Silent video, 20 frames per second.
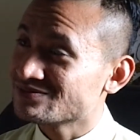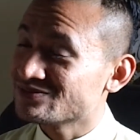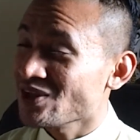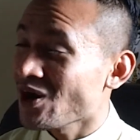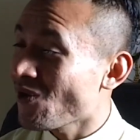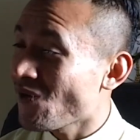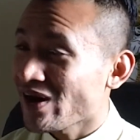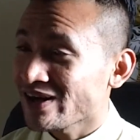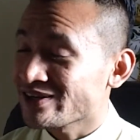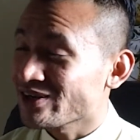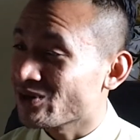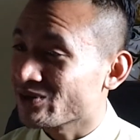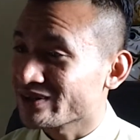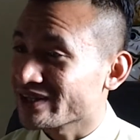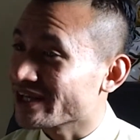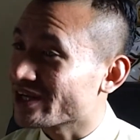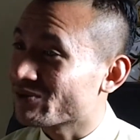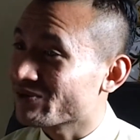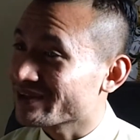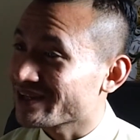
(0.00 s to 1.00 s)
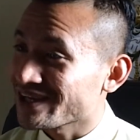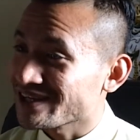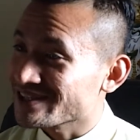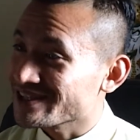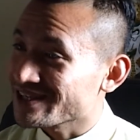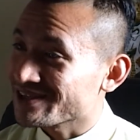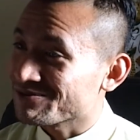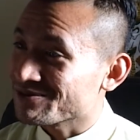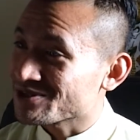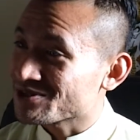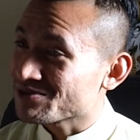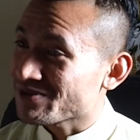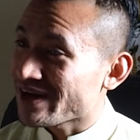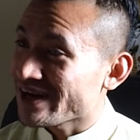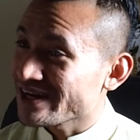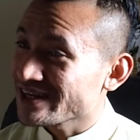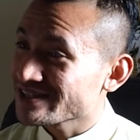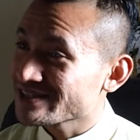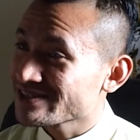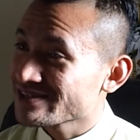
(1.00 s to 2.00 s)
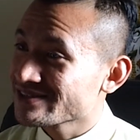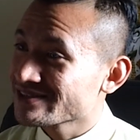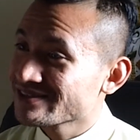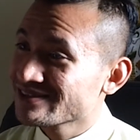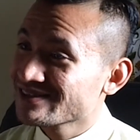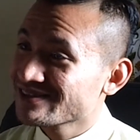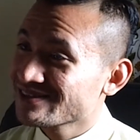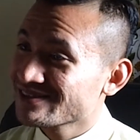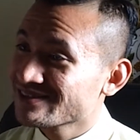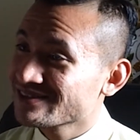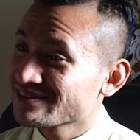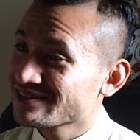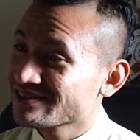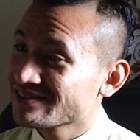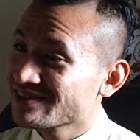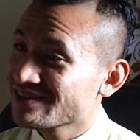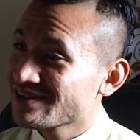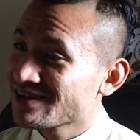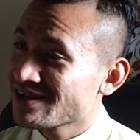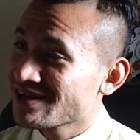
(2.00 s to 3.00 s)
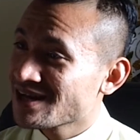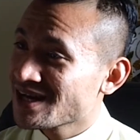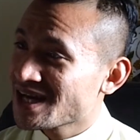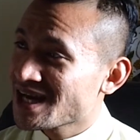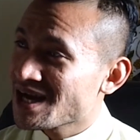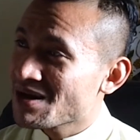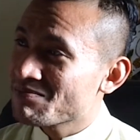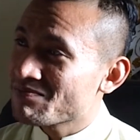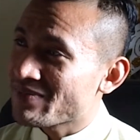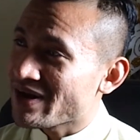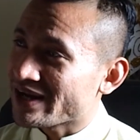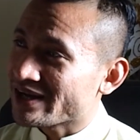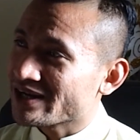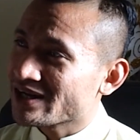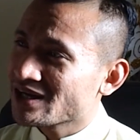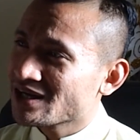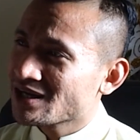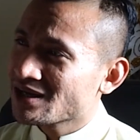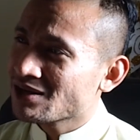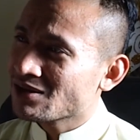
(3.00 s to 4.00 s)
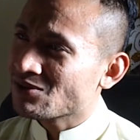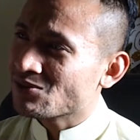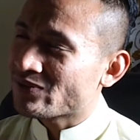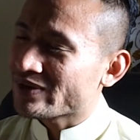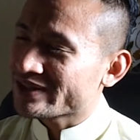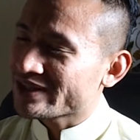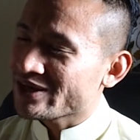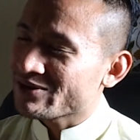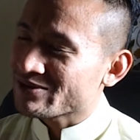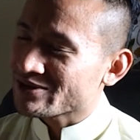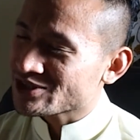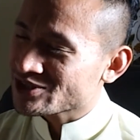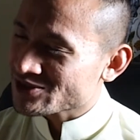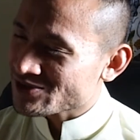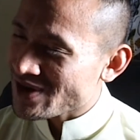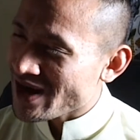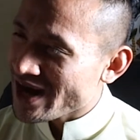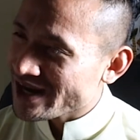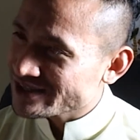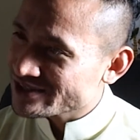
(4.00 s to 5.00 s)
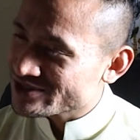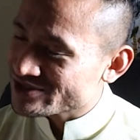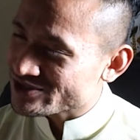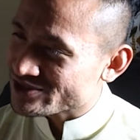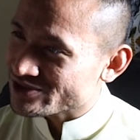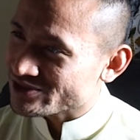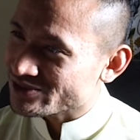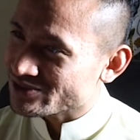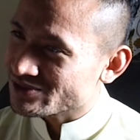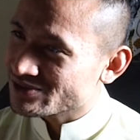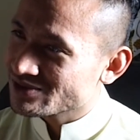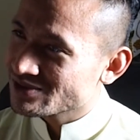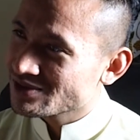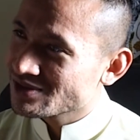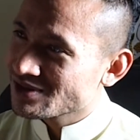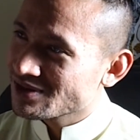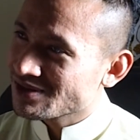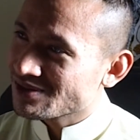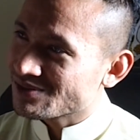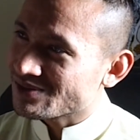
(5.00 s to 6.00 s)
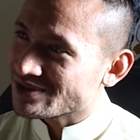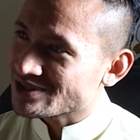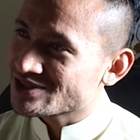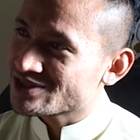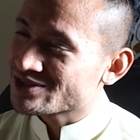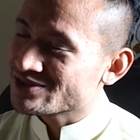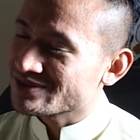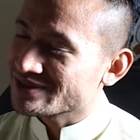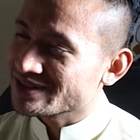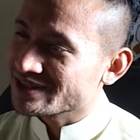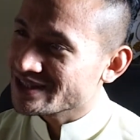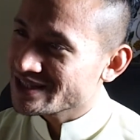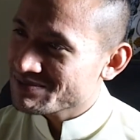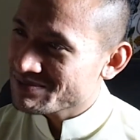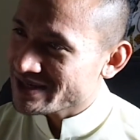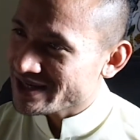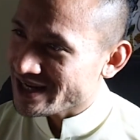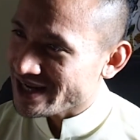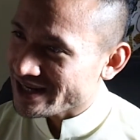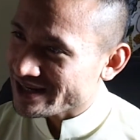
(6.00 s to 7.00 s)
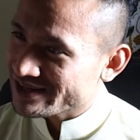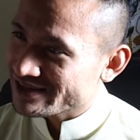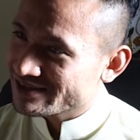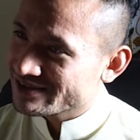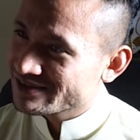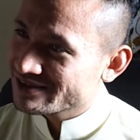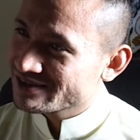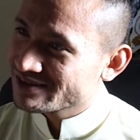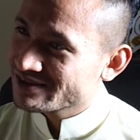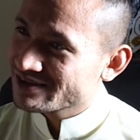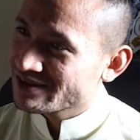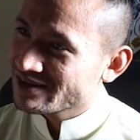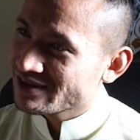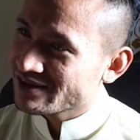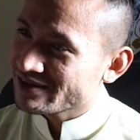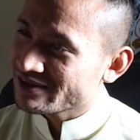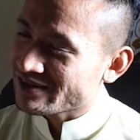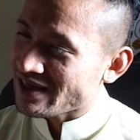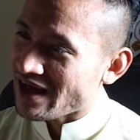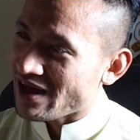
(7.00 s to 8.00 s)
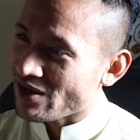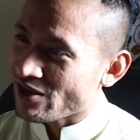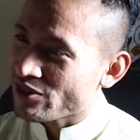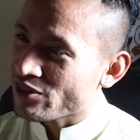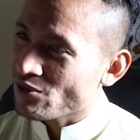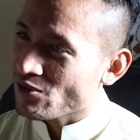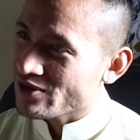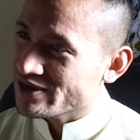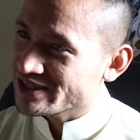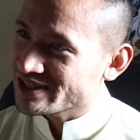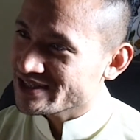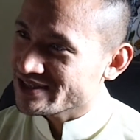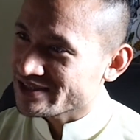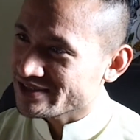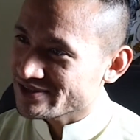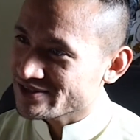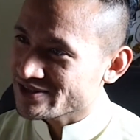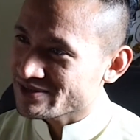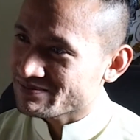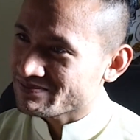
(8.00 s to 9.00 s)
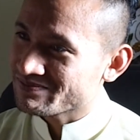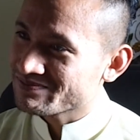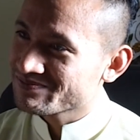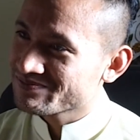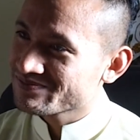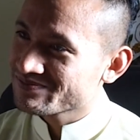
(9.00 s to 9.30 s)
no, I don't think what they did was right. But what they were trying to do was to eliminate that authoritarianism,